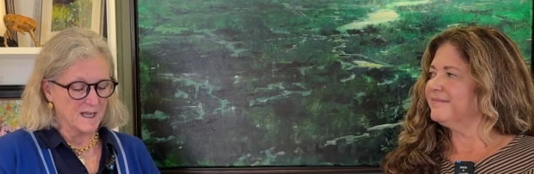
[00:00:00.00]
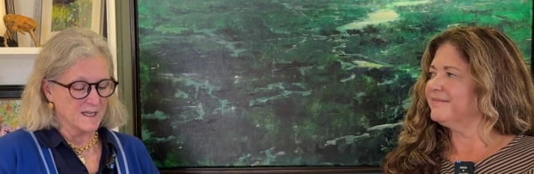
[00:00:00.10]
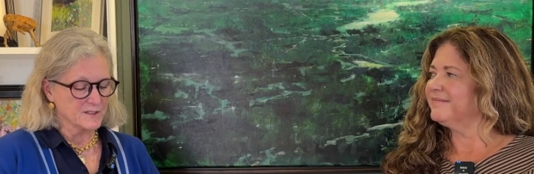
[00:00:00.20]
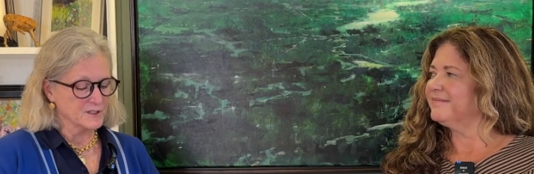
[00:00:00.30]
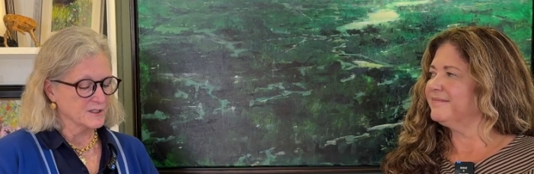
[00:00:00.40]

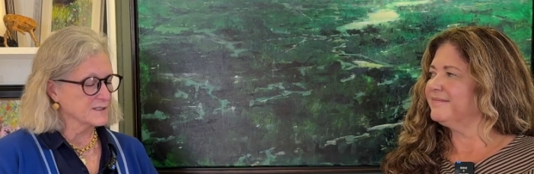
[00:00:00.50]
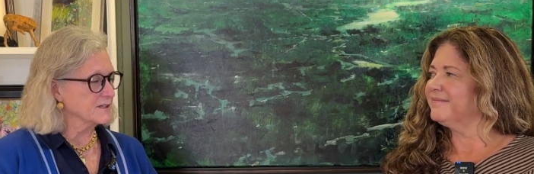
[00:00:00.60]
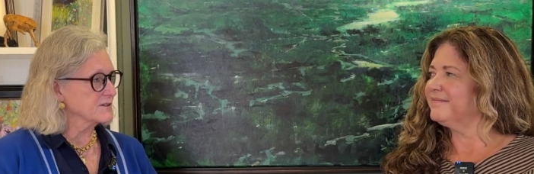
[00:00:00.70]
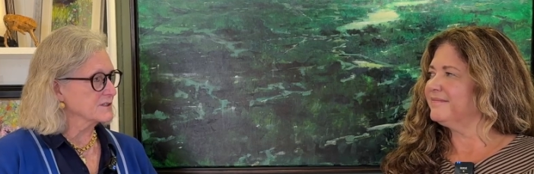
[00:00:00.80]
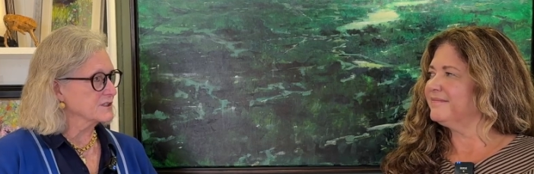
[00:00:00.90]
Speaker 1: She's here
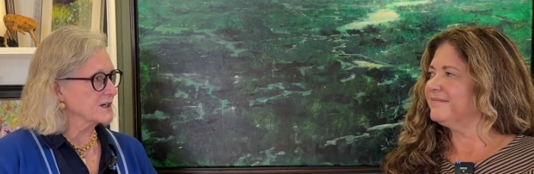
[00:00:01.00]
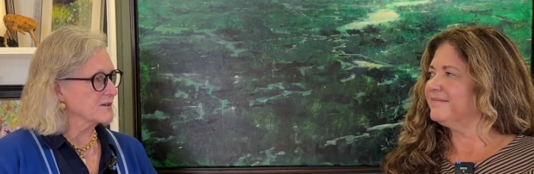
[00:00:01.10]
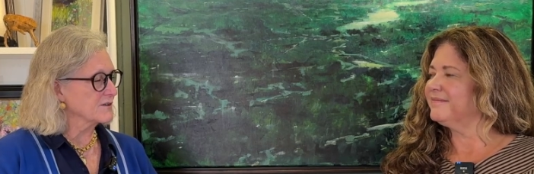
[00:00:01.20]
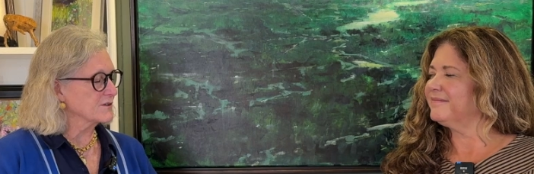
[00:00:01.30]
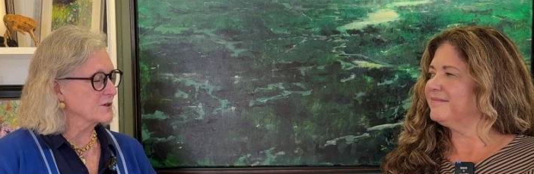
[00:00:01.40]
to share
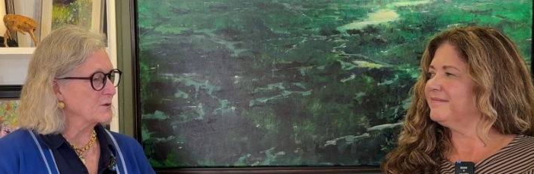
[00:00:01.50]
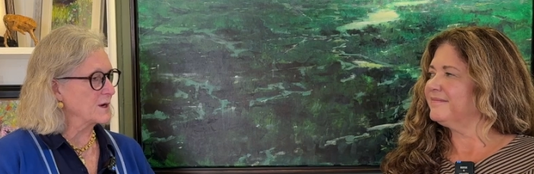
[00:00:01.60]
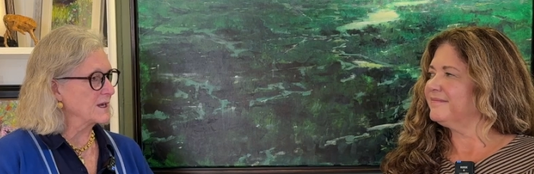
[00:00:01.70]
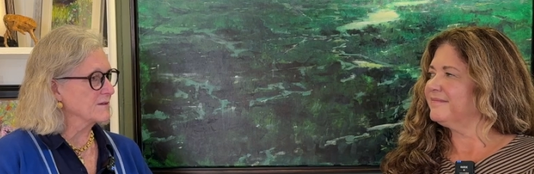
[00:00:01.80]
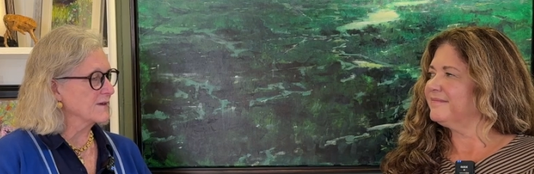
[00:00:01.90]
her
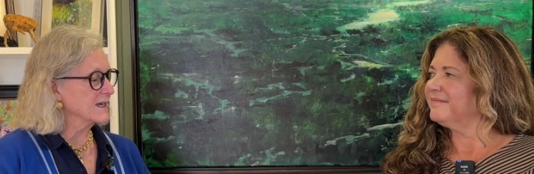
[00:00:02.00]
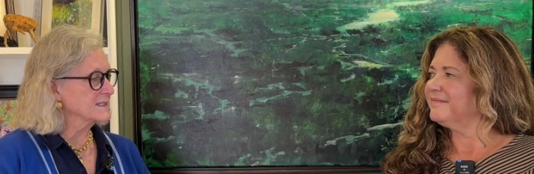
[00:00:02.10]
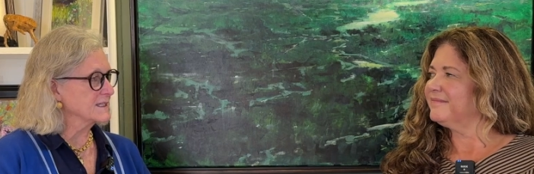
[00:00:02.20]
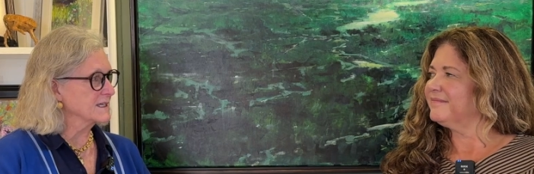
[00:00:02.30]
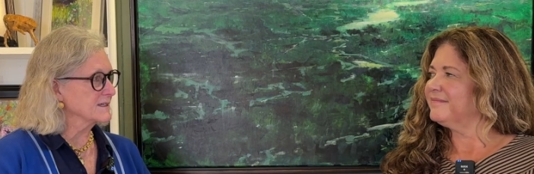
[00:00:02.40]
creative
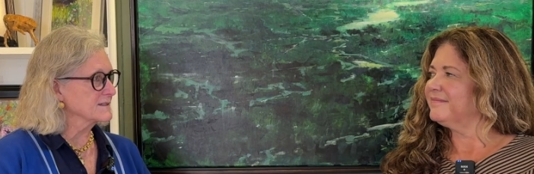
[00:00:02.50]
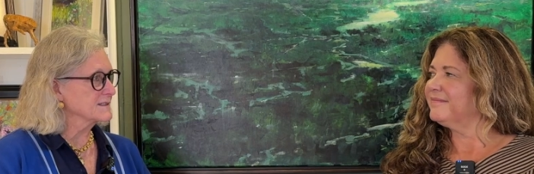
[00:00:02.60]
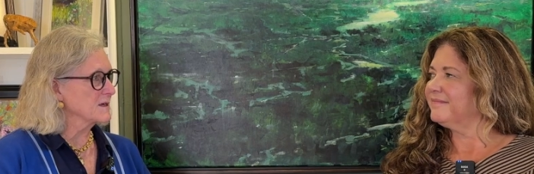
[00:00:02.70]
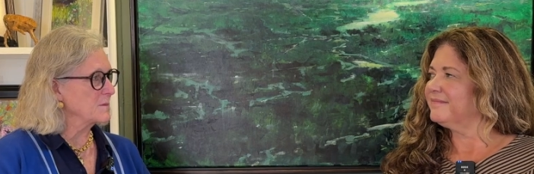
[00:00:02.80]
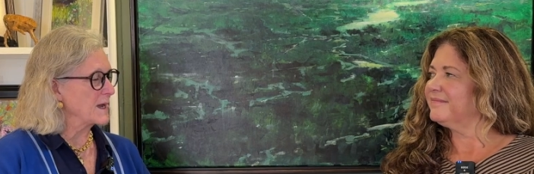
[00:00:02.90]
ideas
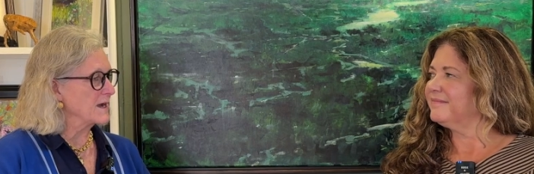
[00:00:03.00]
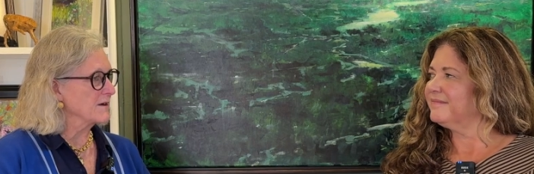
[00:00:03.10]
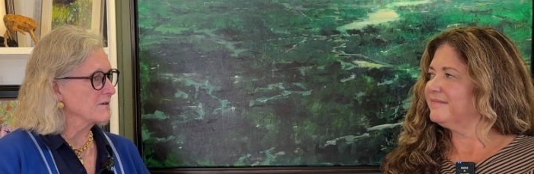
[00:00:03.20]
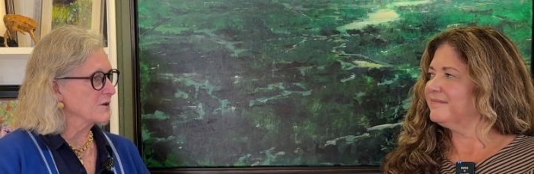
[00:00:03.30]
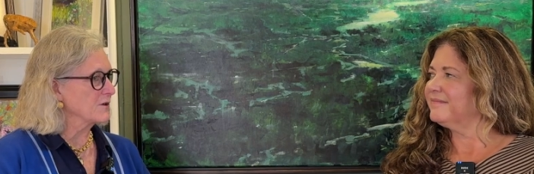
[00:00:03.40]
about
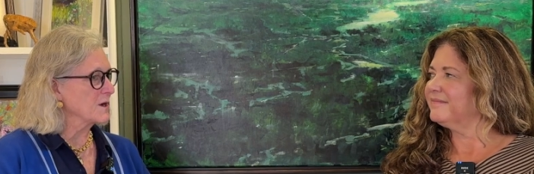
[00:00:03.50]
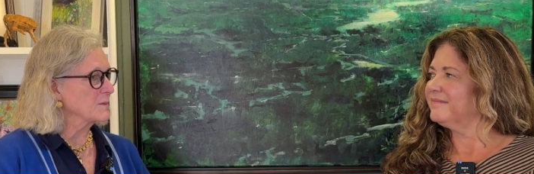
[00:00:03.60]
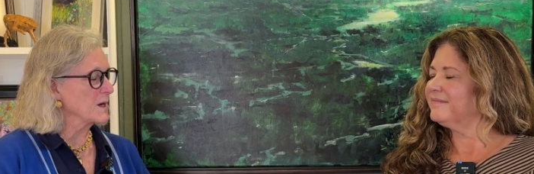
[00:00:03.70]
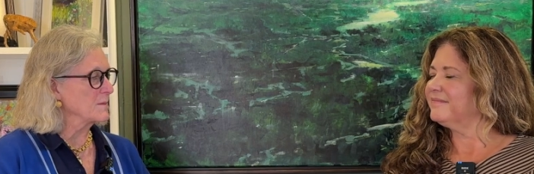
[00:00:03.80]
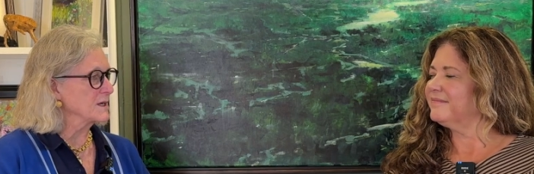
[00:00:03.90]
her
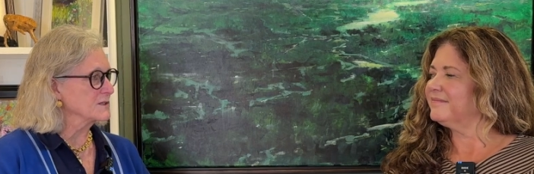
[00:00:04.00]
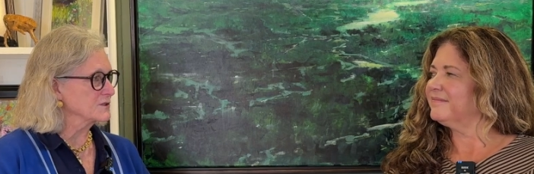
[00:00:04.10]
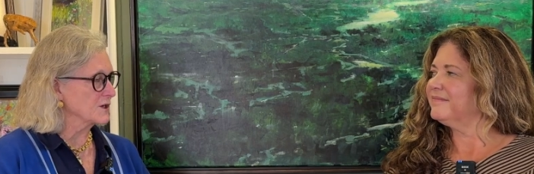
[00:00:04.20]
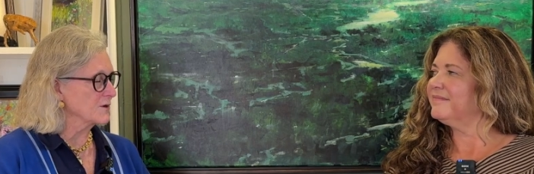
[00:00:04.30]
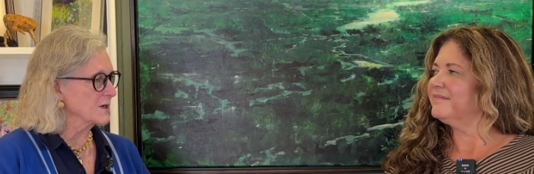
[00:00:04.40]
upcoming
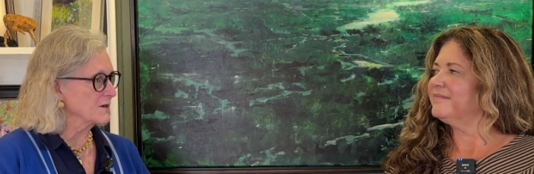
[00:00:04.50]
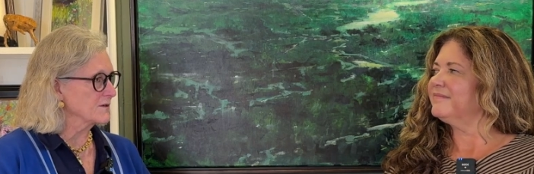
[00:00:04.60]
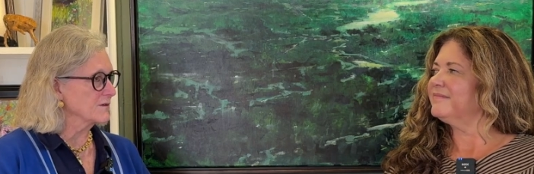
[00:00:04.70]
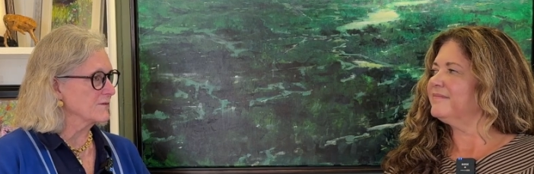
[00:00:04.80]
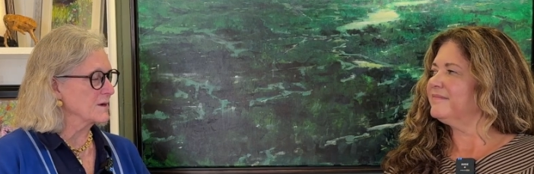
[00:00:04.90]
show here in
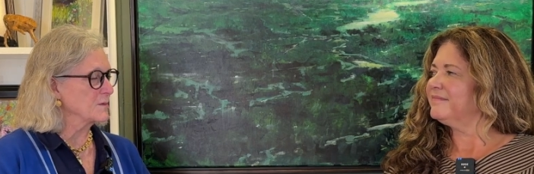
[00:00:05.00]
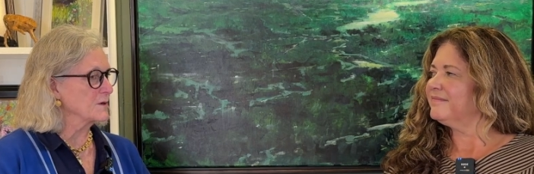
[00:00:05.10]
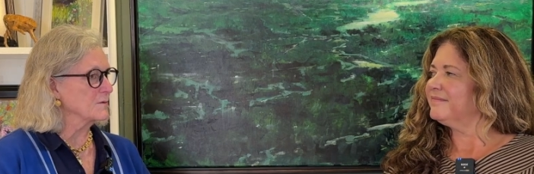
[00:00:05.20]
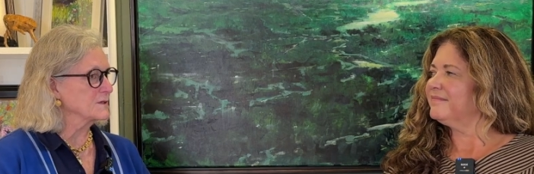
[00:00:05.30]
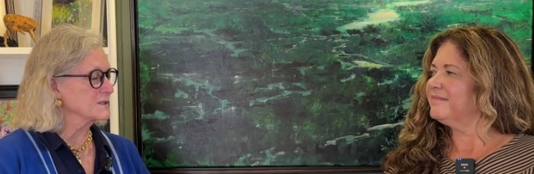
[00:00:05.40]
November,
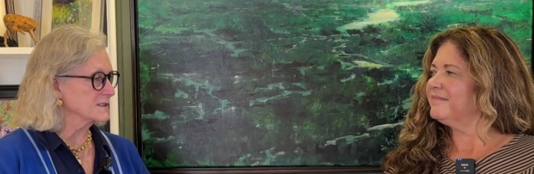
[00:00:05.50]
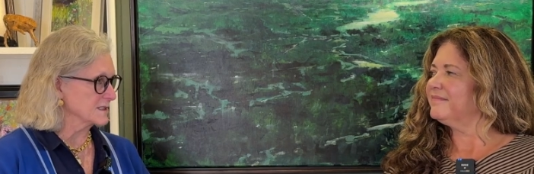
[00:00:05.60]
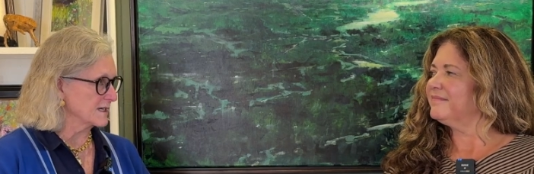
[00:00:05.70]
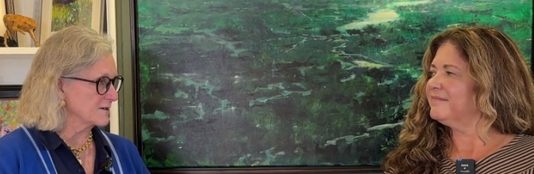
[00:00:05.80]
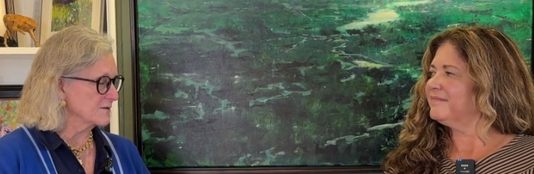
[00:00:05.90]
which is
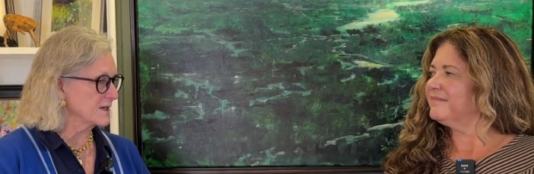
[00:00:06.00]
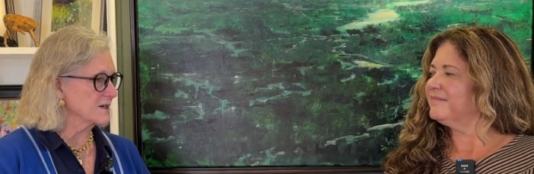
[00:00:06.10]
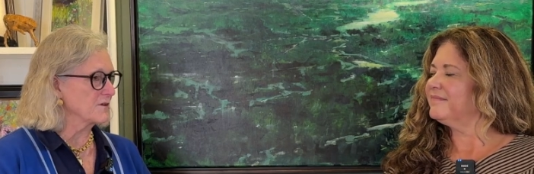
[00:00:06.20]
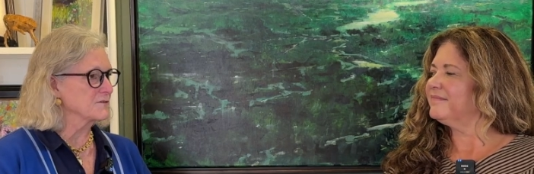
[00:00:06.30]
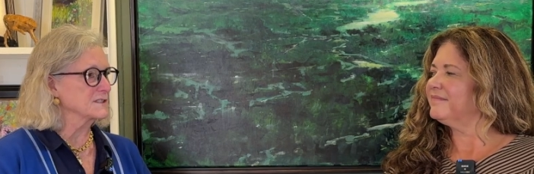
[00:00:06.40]
titled
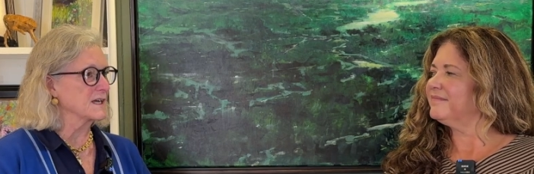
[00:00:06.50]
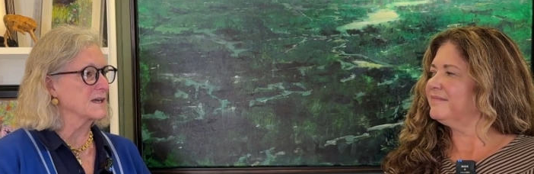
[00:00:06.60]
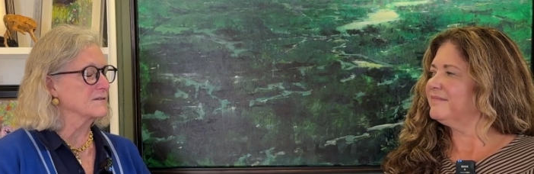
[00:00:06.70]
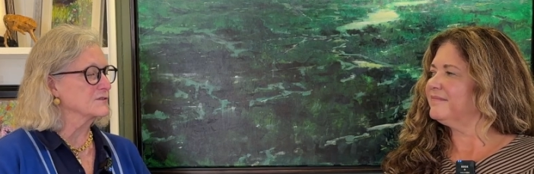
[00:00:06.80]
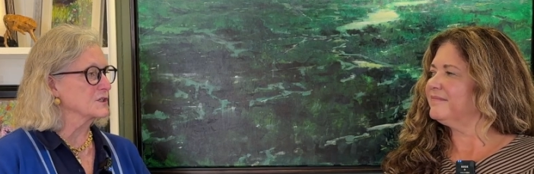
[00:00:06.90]
Another Side
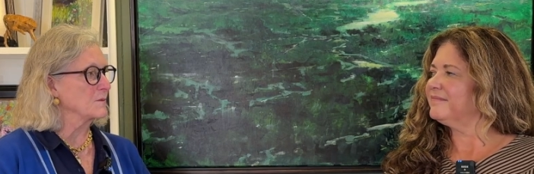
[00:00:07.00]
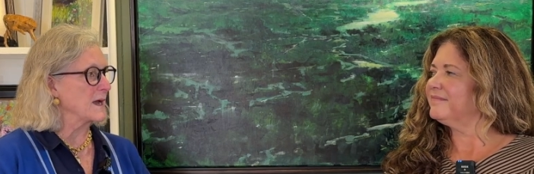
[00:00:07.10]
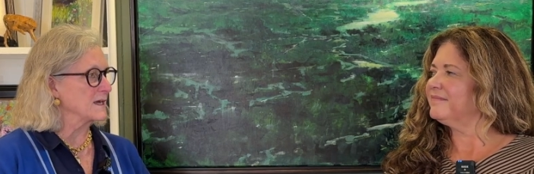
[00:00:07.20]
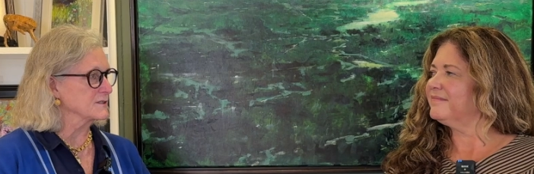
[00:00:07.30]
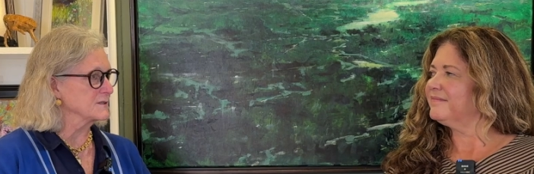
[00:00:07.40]
of Jill
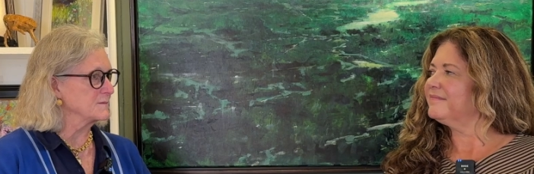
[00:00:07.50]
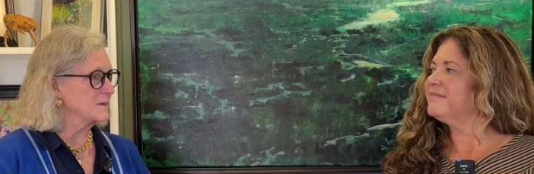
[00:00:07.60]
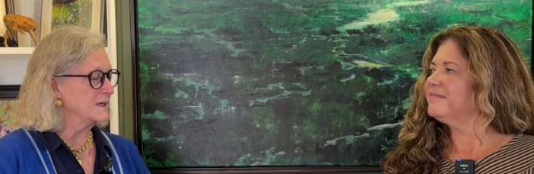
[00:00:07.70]
Basham.